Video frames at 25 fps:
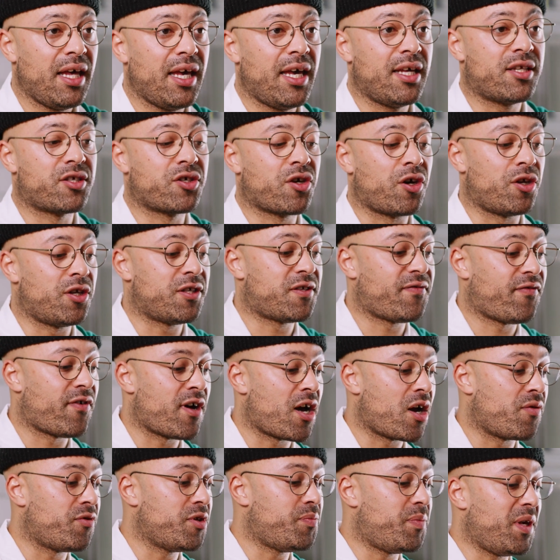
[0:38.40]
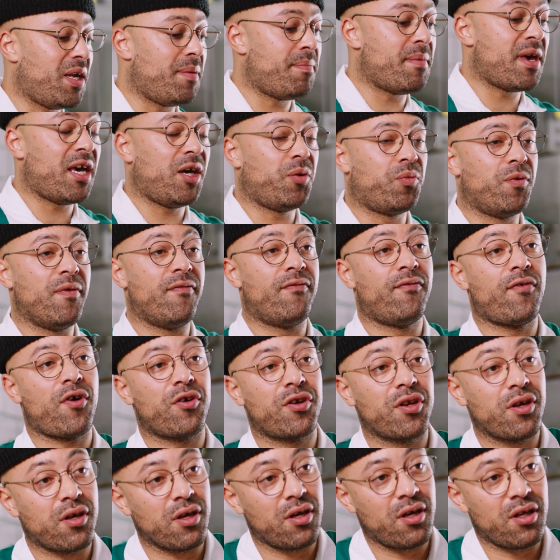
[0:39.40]
It's gone as far as being made with
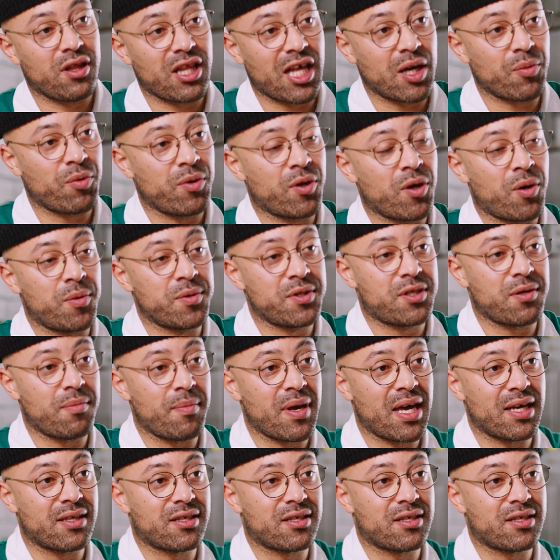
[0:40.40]
vodka, like we're going to make